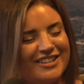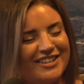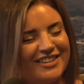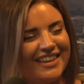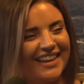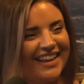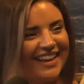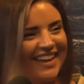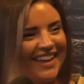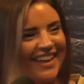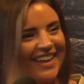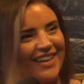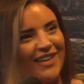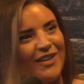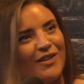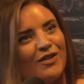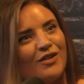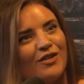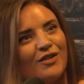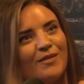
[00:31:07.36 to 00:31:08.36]
do you think
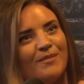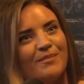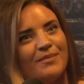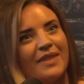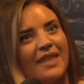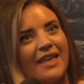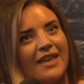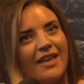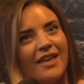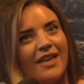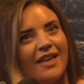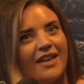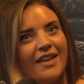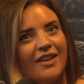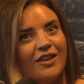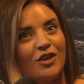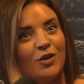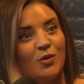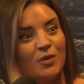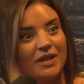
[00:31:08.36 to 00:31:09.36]

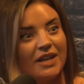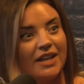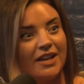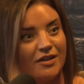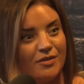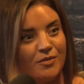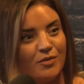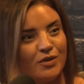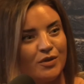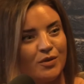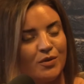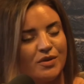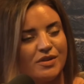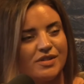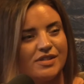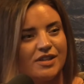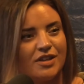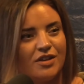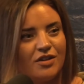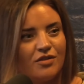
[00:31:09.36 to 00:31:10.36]
you and Leon were the
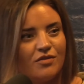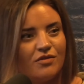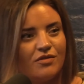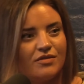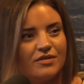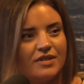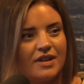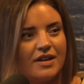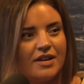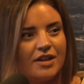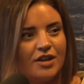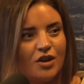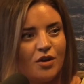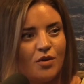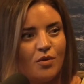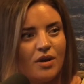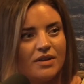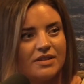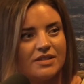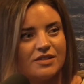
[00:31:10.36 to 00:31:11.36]
ones who, you know,
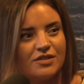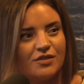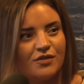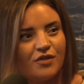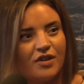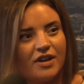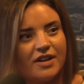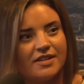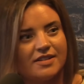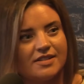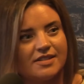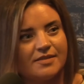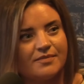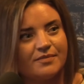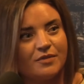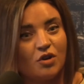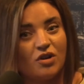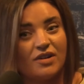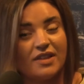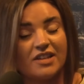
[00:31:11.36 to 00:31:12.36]
wanted to fight,
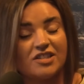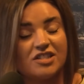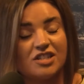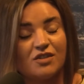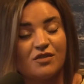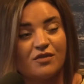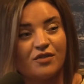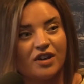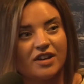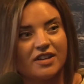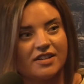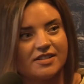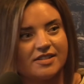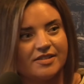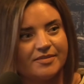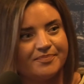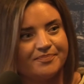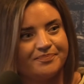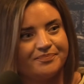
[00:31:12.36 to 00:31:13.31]
or that do fight?